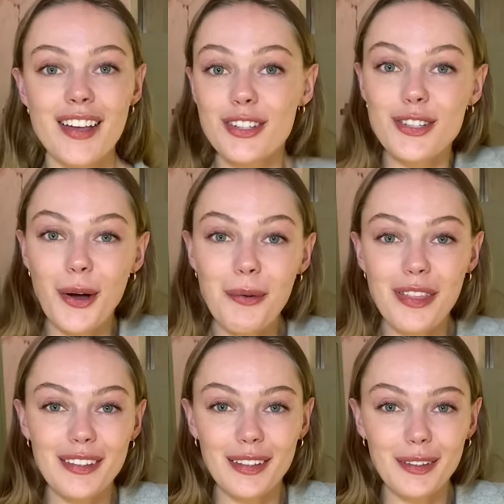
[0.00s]
So
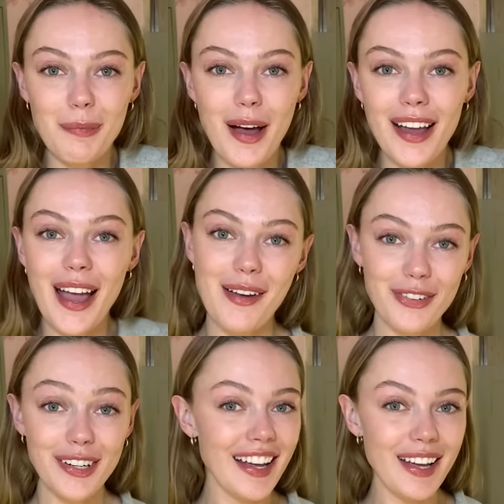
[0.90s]
this is my
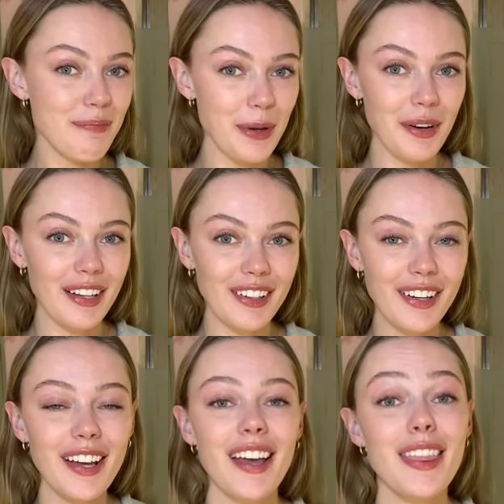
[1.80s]
everyday beauty look.